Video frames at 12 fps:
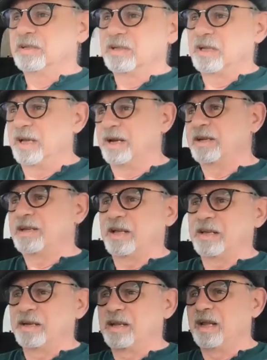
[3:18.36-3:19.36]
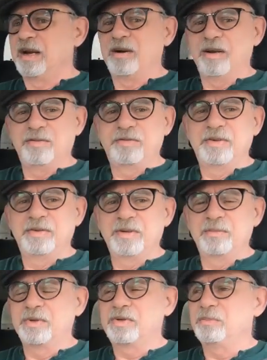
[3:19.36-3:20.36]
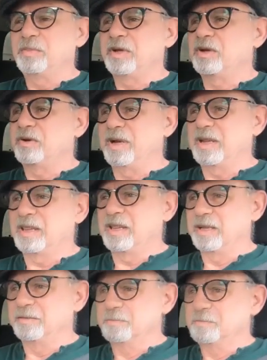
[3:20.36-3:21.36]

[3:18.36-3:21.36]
kind of taken care of, which would be a great thing.